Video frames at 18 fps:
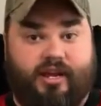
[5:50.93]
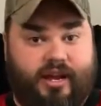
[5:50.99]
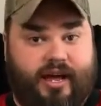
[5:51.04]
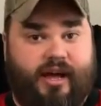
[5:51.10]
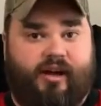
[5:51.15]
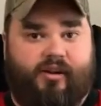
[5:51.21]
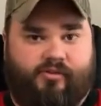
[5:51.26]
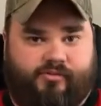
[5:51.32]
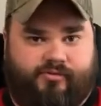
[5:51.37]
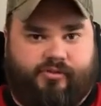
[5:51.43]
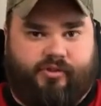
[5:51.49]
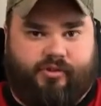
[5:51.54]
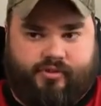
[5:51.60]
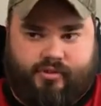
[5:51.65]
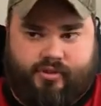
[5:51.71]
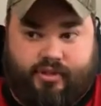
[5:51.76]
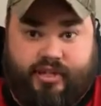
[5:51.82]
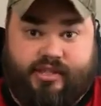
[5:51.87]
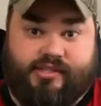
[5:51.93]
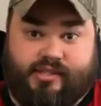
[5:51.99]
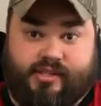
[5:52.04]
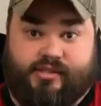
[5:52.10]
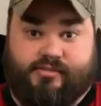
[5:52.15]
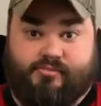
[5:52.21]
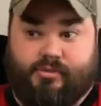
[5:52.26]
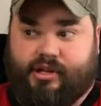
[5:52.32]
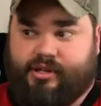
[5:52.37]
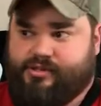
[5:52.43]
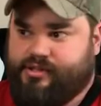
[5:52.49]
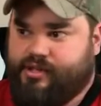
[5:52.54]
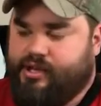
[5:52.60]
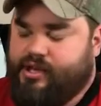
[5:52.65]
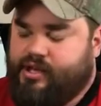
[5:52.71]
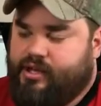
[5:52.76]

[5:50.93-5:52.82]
now for at least 6 months.